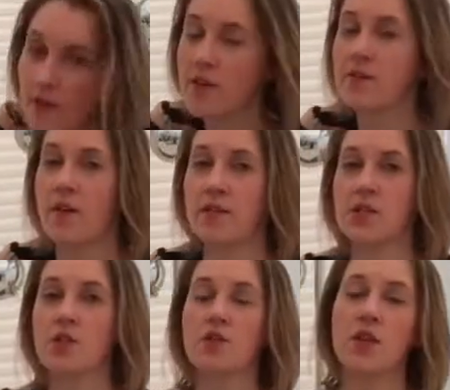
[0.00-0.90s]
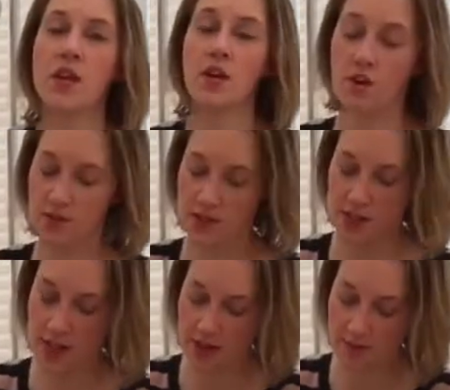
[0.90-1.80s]
very, very soothing on the
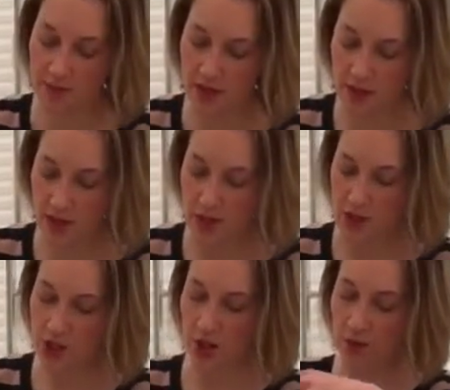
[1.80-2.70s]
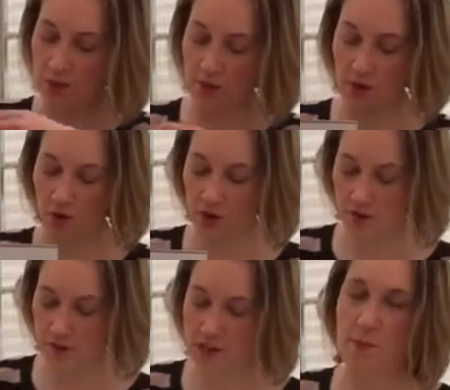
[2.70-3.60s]
skin. So all
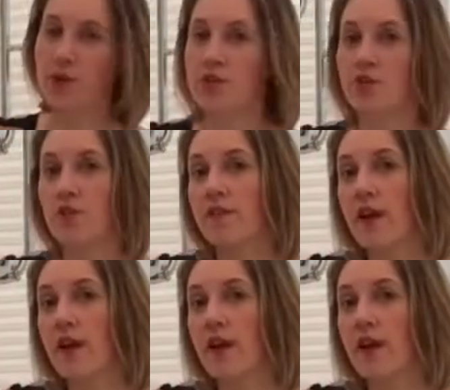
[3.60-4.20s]
of these products are